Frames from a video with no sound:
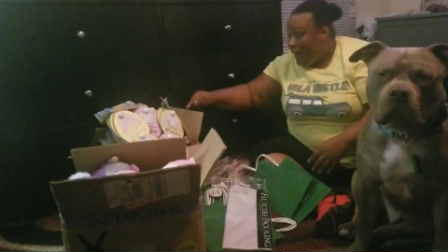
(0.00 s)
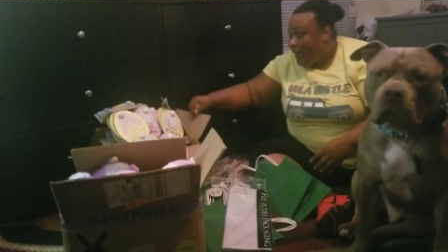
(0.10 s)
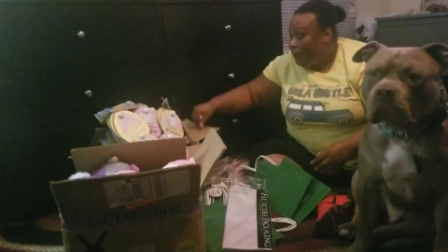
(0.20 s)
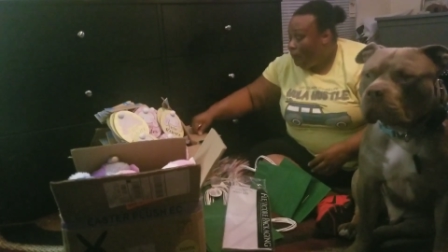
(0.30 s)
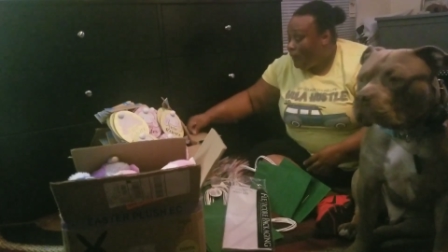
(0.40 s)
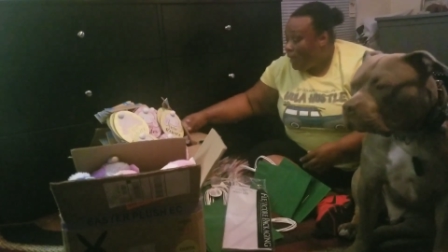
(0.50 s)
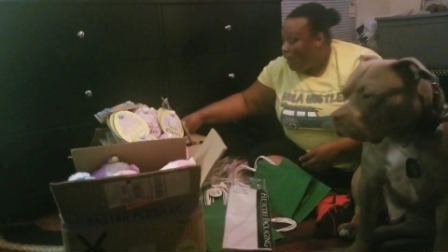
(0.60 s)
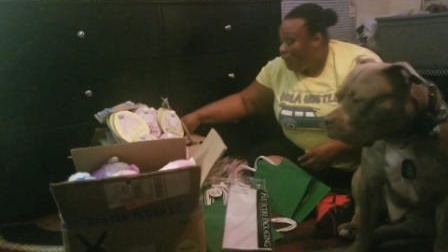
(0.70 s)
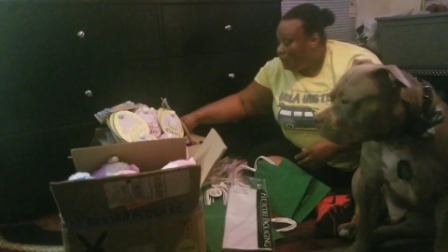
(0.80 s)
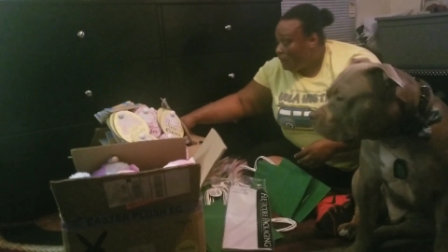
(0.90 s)
And we
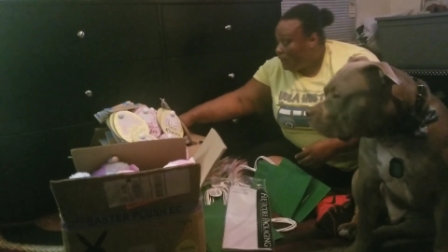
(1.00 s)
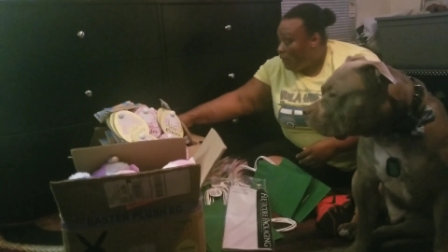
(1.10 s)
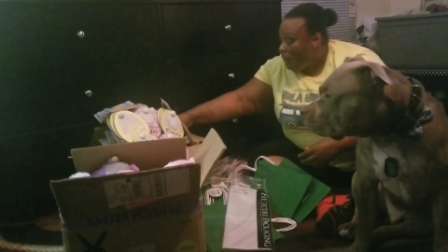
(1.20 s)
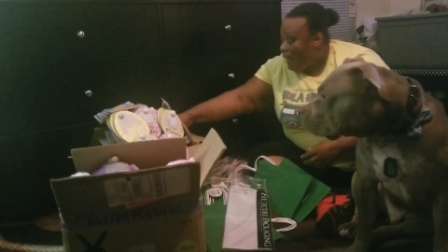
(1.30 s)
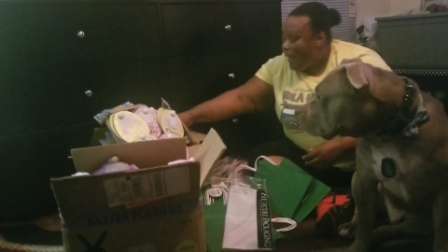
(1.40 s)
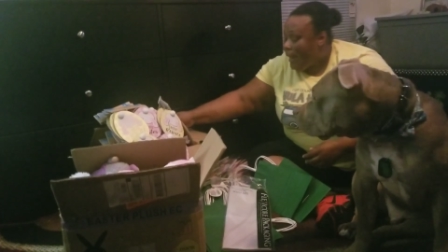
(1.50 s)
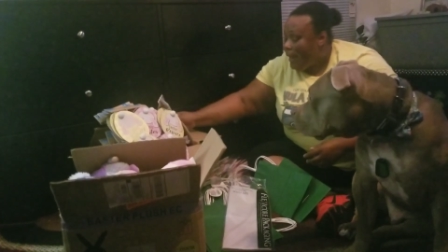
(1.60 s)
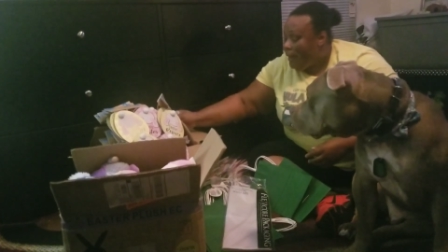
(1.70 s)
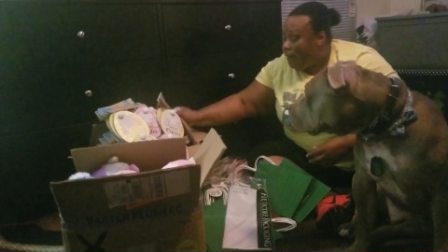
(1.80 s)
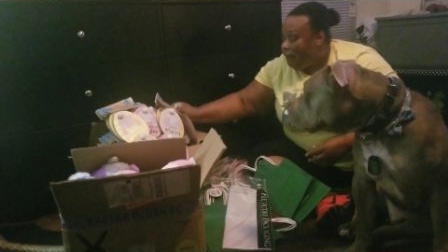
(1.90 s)
also
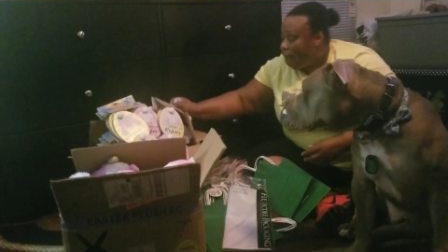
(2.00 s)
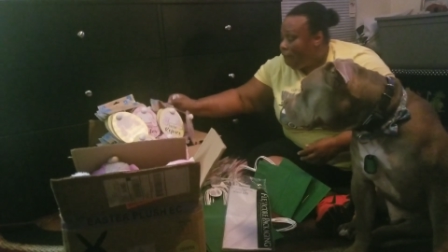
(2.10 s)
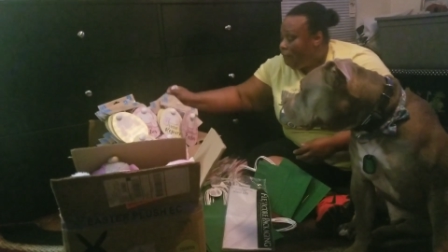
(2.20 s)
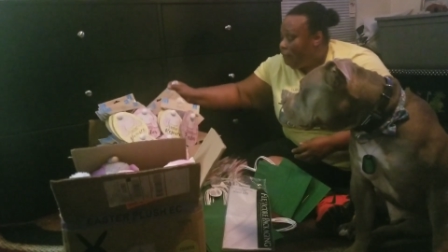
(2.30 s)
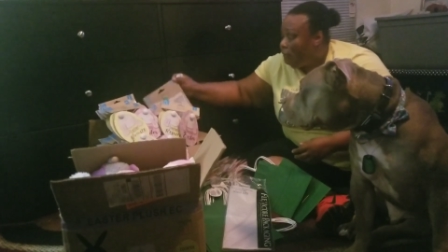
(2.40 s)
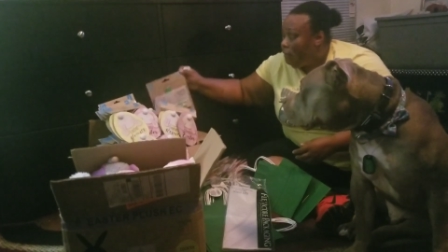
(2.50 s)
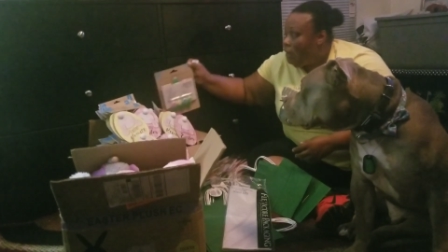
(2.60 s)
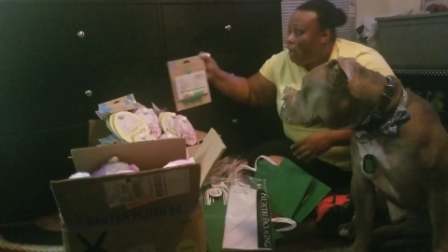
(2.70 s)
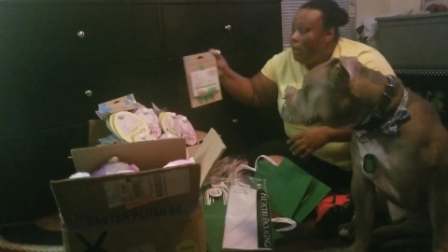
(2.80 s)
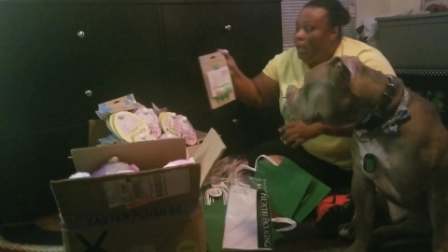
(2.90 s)
have
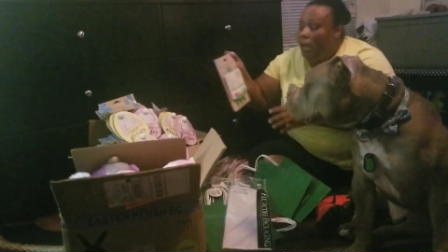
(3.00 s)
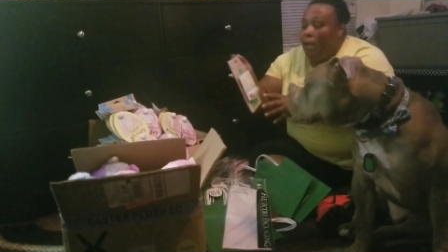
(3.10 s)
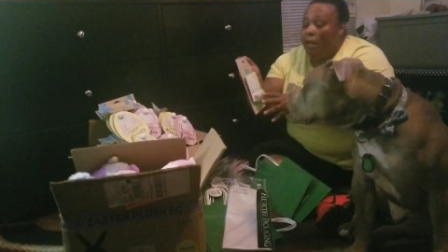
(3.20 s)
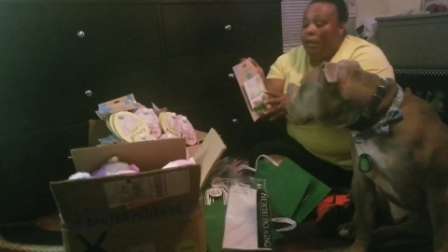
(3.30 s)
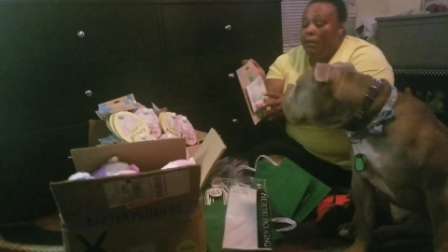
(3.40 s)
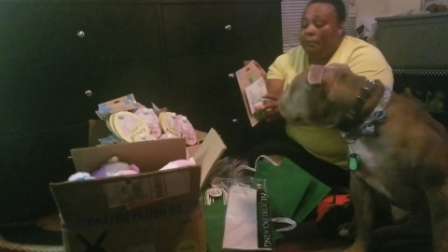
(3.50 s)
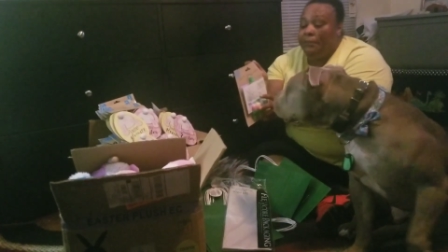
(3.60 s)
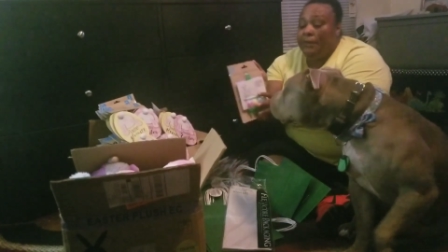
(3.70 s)
um,